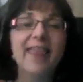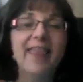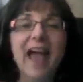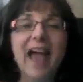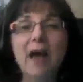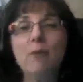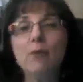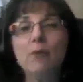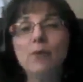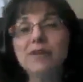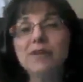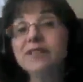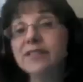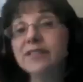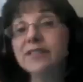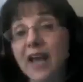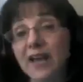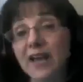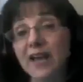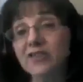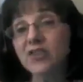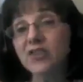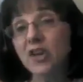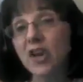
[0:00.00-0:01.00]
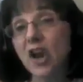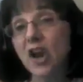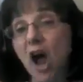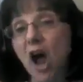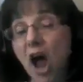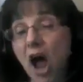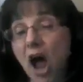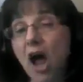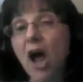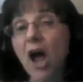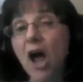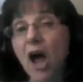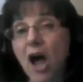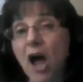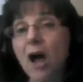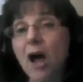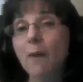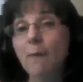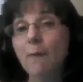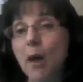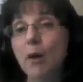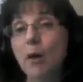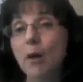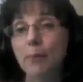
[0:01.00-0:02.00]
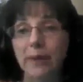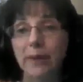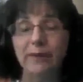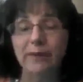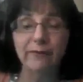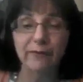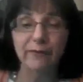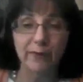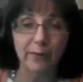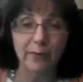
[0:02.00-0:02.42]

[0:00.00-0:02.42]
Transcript: That was such an aha moment